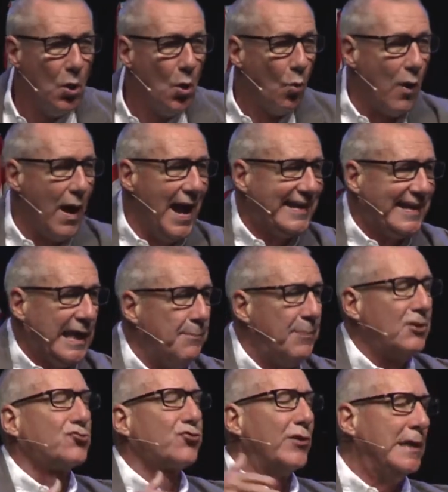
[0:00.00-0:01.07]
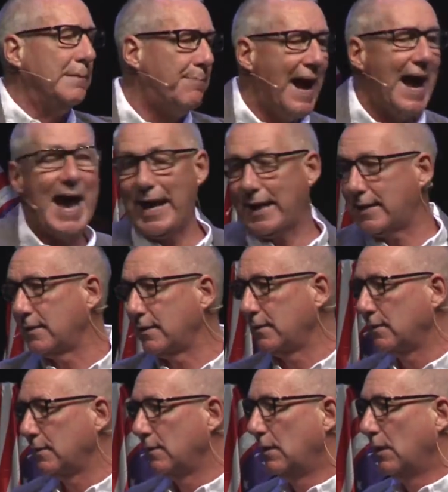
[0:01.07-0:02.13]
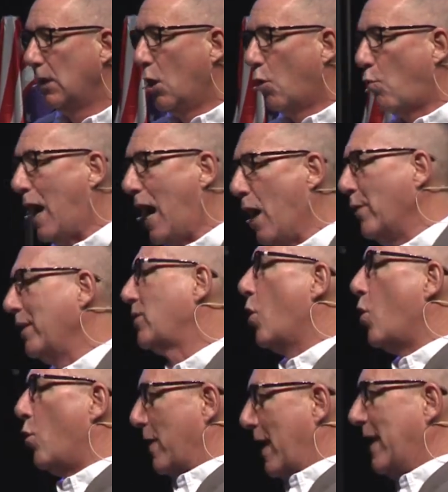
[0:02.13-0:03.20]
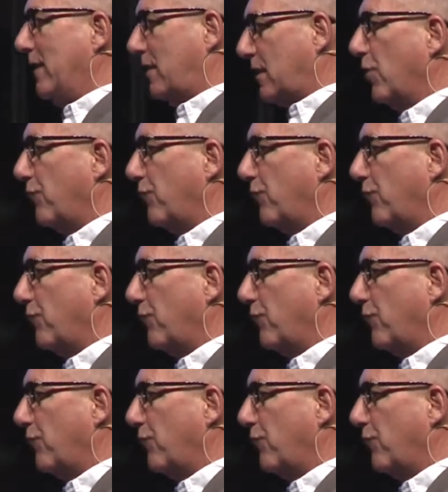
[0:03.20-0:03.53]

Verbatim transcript: Why keep a tree back? Why withhold anything